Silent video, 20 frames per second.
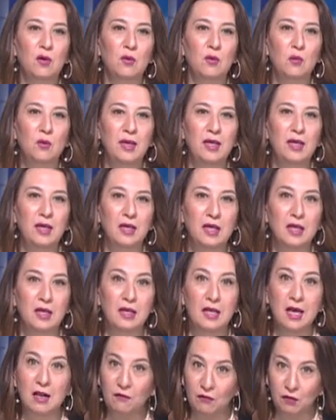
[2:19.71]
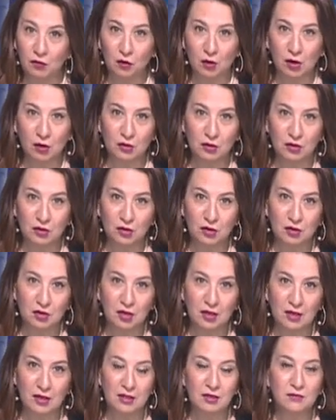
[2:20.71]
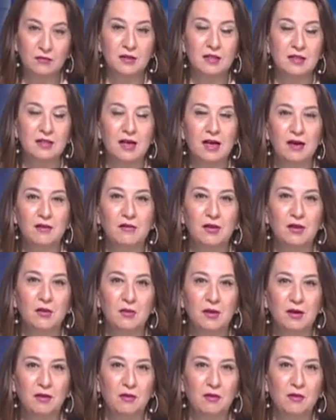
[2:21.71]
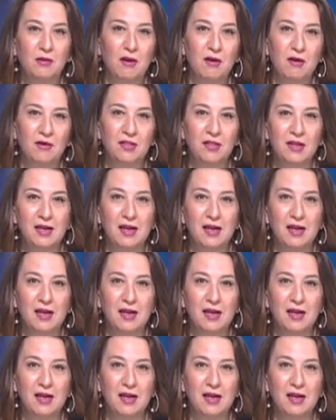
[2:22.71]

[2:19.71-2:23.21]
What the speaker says: we delve into our discussion, let's first have a quick look on